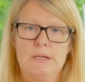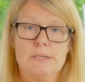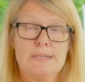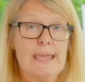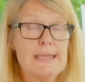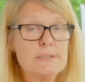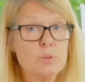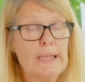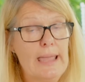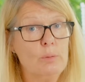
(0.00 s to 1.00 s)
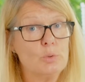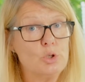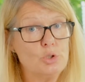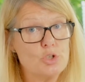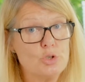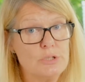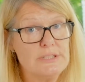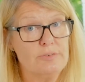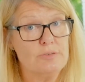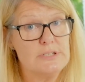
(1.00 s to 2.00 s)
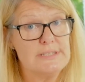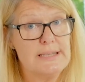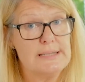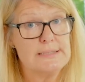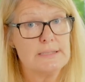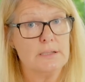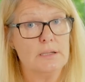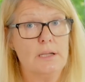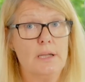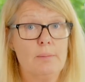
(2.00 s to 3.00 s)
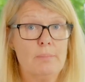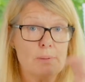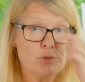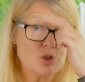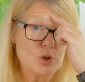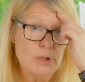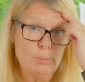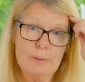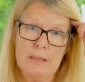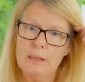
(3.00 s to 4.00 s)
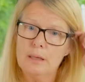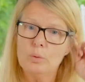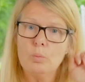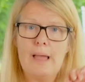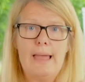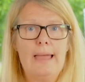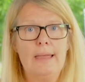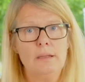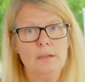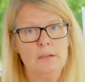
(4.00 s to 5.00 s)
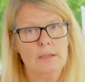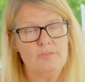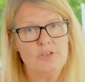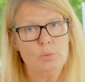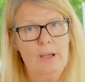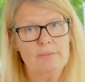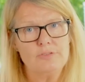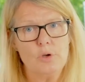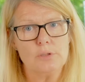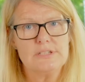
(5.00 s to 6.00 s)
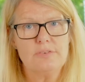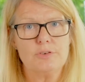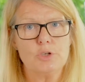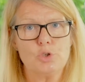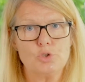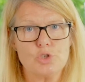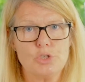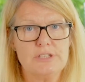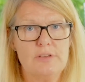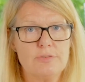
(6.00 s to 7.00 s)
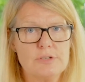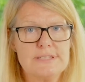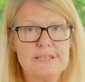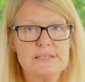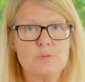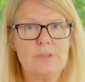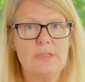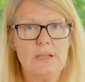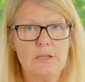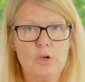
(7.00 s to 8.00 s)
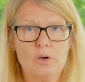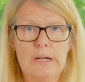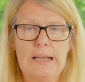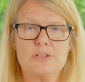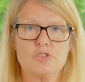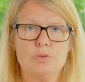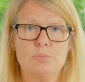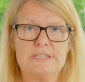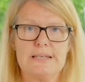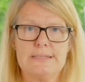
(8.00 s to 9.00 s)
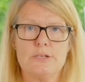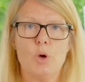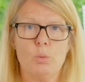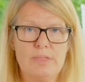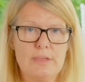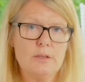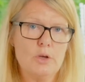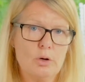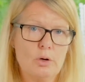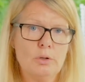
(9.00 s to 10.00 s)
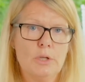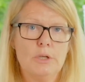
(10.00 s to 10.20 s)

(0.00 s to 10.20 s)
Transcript: Take into account cultural differences. I'm sure you'll be aware, if you have got different cultural differences within your classroom setting or within your